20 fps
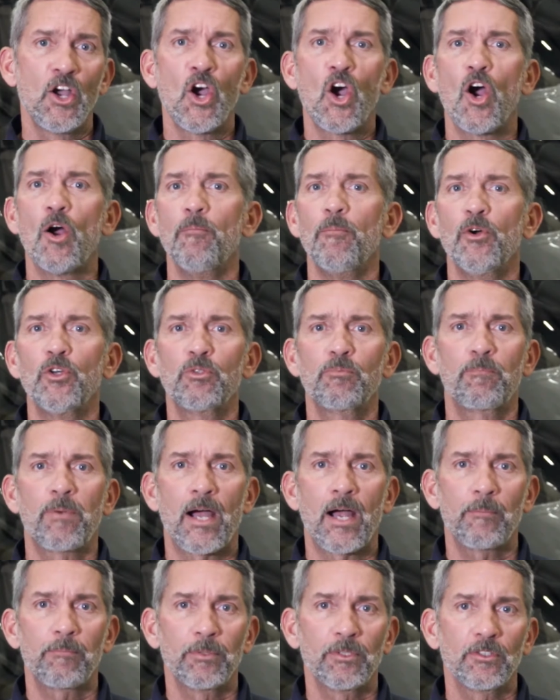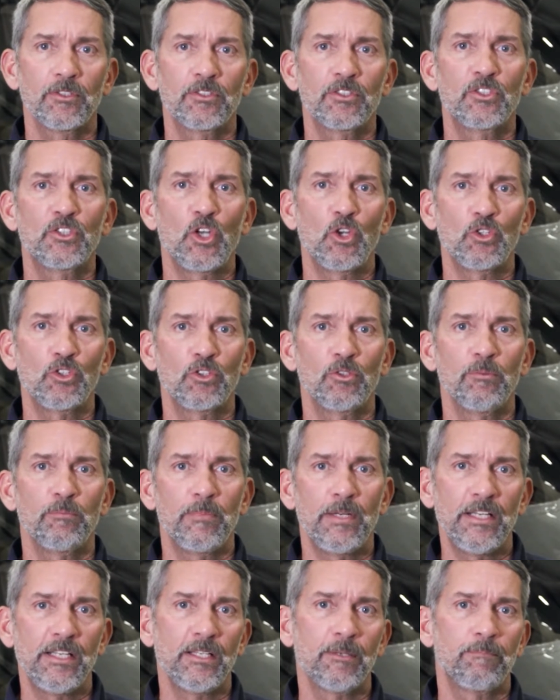our most popular social
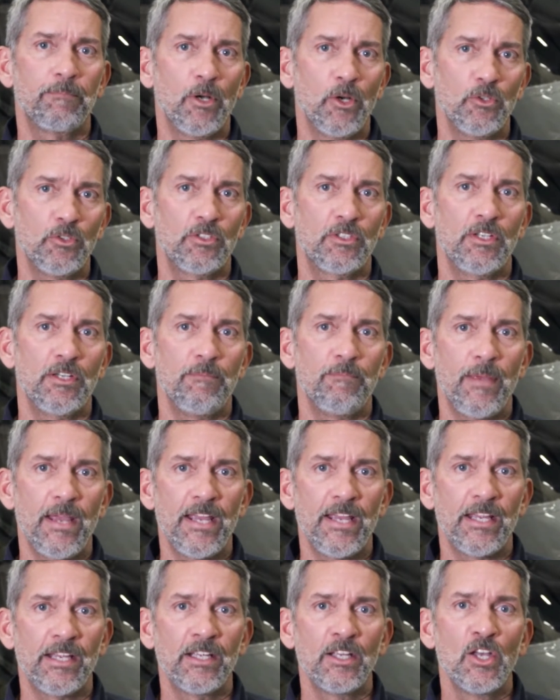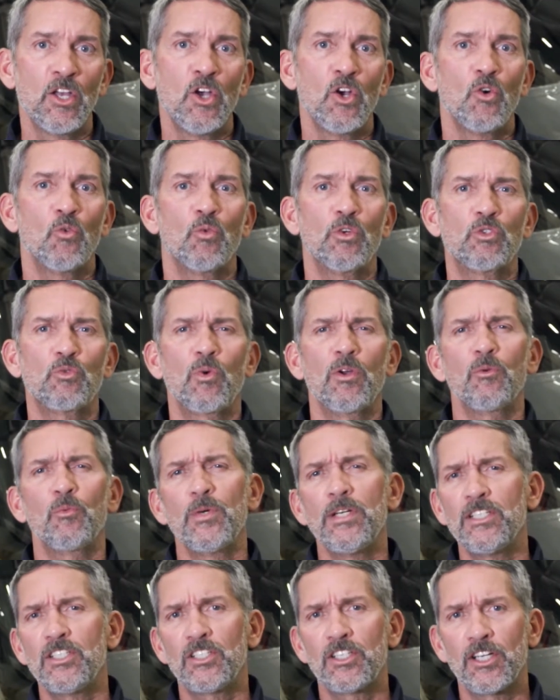media post in May was when
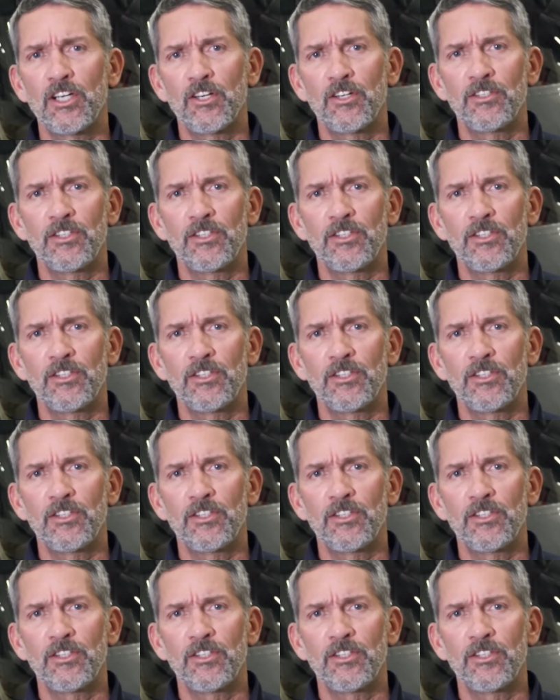we shared